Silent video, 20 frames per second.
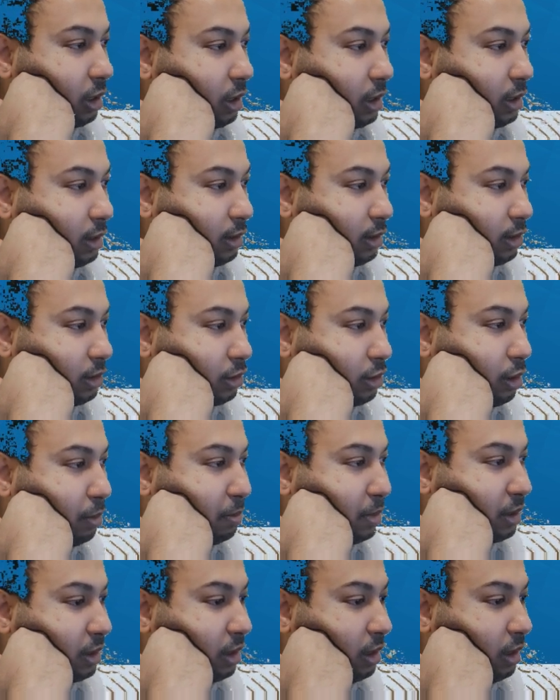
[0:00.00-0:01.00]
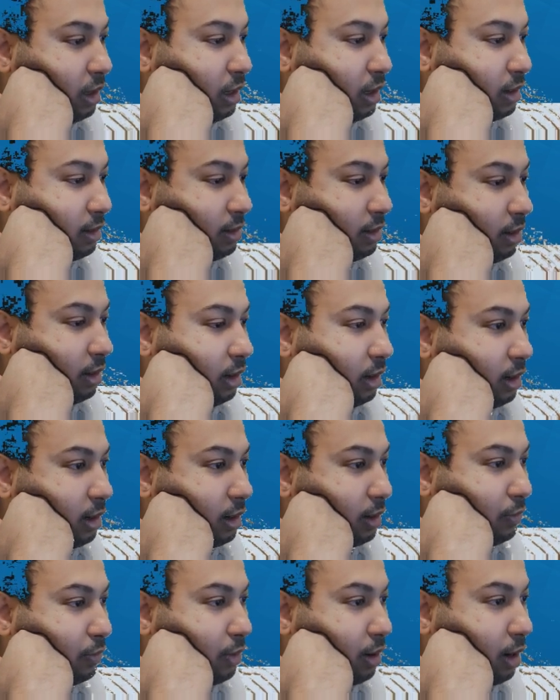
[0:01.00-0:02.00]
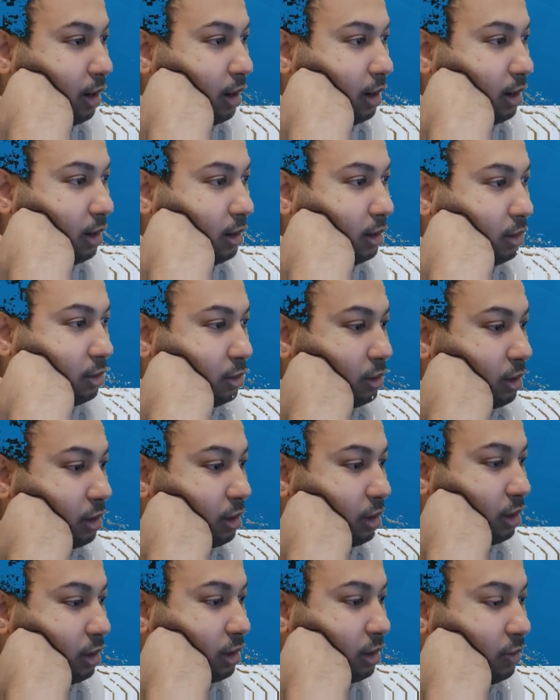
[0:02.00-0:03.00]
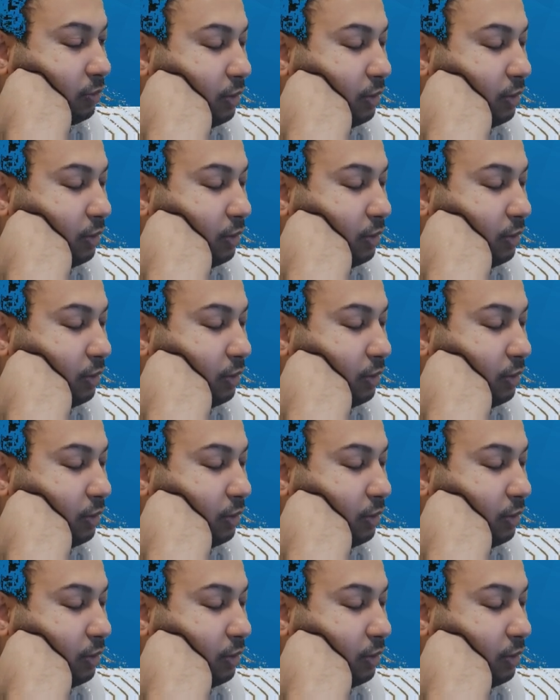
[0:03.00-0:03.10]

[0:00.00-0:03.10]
can just copy the Linux related file into the